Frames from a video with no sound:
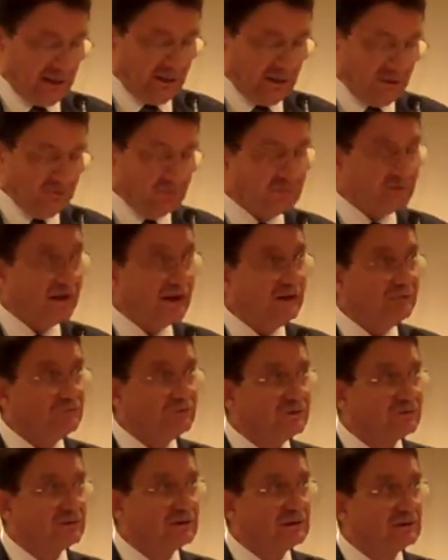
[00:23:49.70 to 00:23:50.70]
and
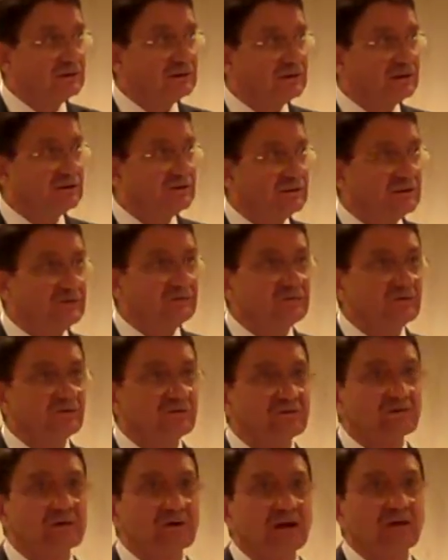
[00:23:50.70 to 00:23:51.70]
everything that is
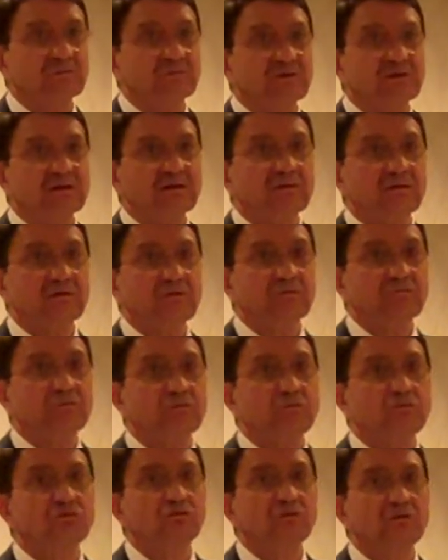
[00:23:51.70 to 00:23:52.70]
surrounding the
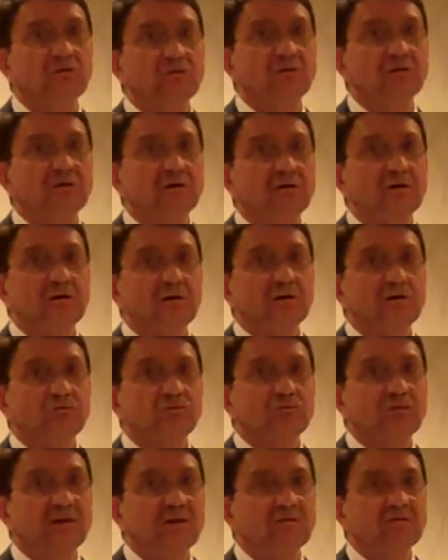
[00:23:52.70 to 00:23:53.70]
future
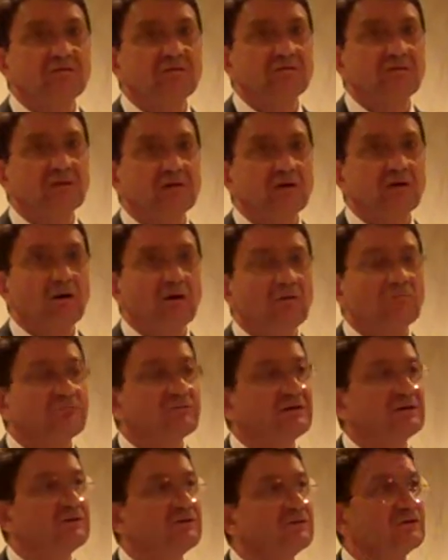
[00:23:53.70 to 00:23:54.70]
trends
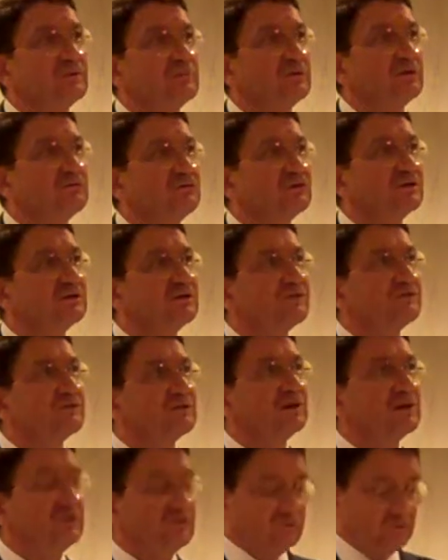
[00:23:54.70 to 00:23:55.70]
of these emerging
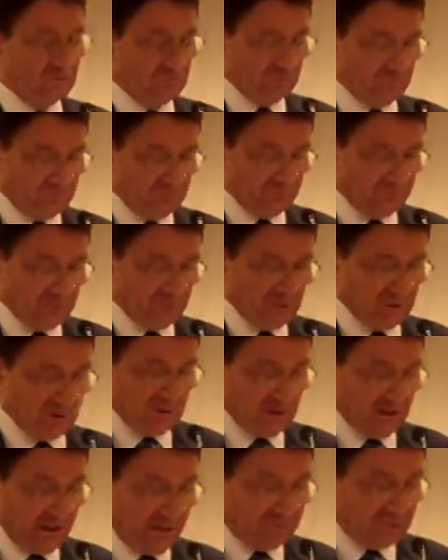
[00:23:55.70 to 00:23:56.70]
destinations.
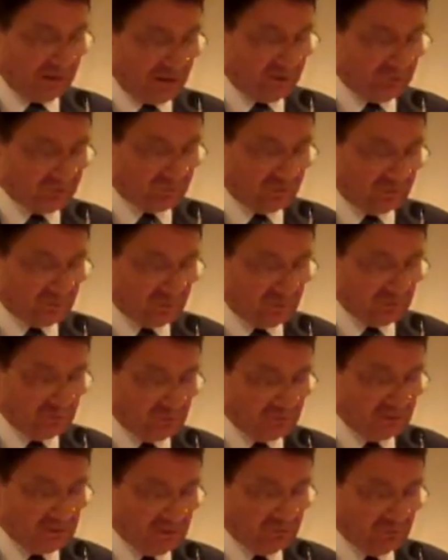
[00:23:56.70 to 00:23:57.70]
And the lessons
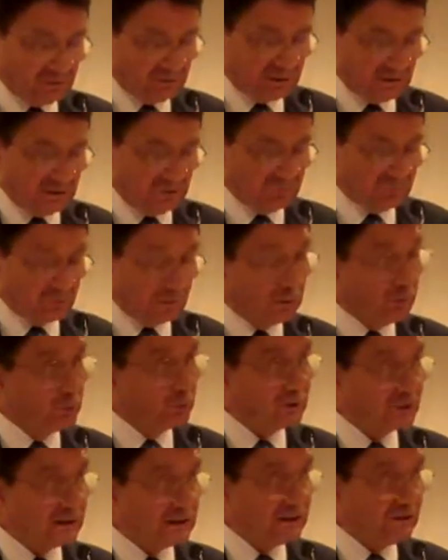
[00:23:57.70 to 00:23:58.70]
learned here is
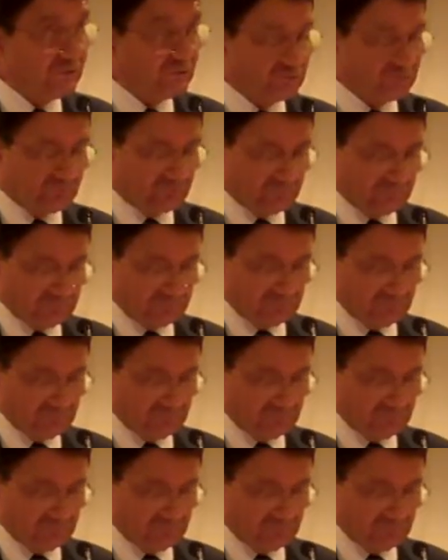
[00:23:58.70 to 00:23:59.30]
look east,